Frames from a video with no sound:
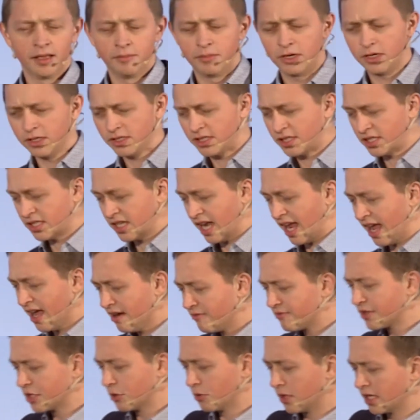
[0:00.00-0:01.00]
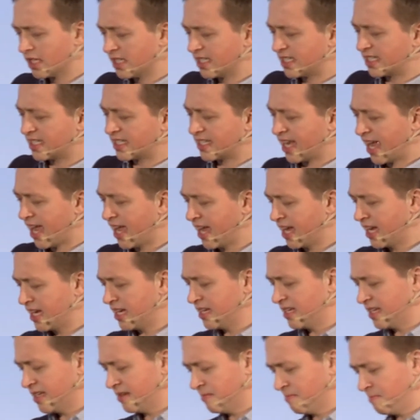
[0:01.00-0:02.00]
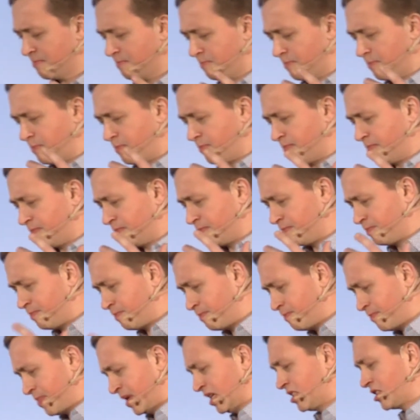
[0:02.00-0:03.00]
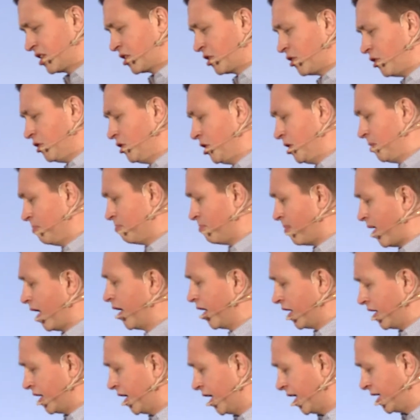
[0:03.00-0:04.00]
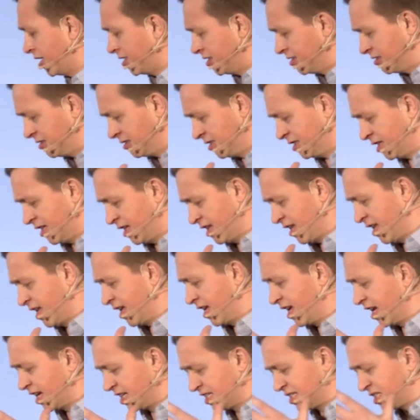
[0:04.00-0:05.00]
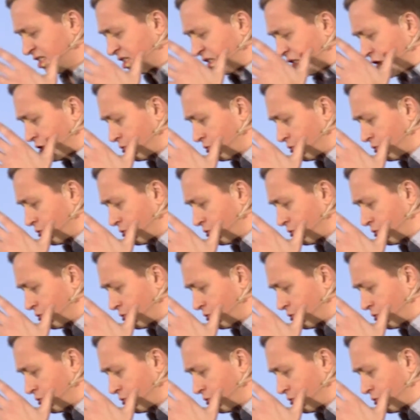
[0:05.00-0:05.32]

because everyone is saying Bitcoin mining is